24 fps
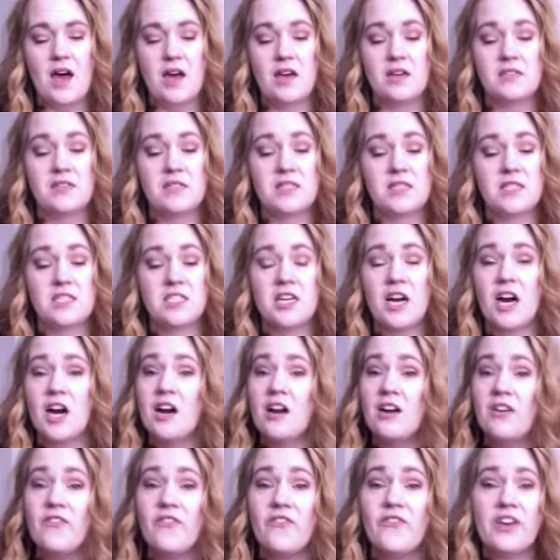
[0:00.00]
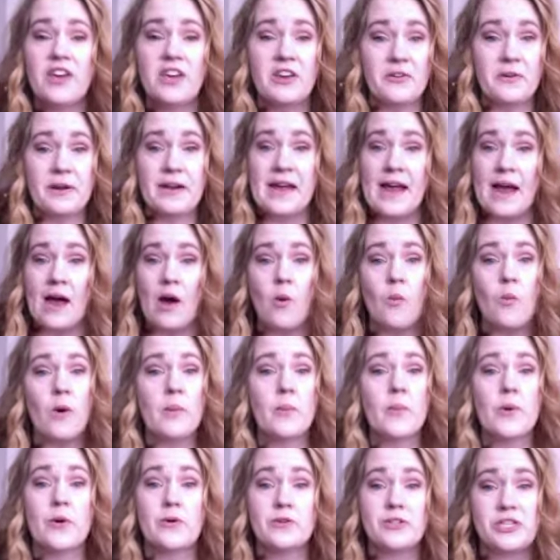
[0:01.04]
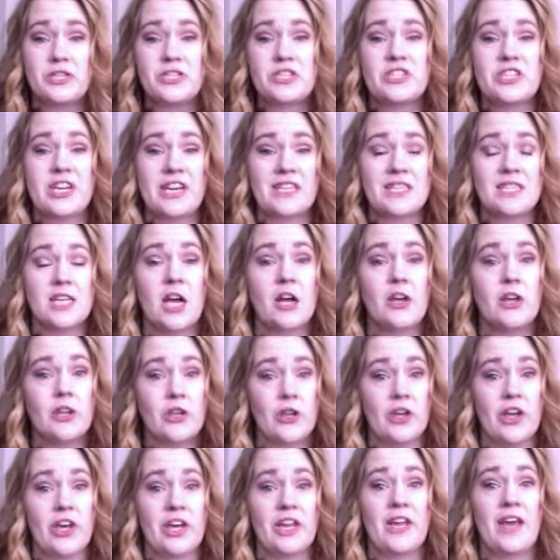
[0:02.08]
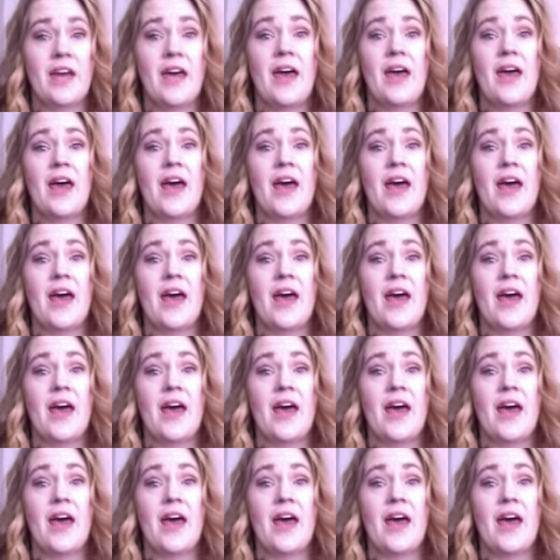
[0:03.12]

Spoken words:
start figuring out what protein shakes are good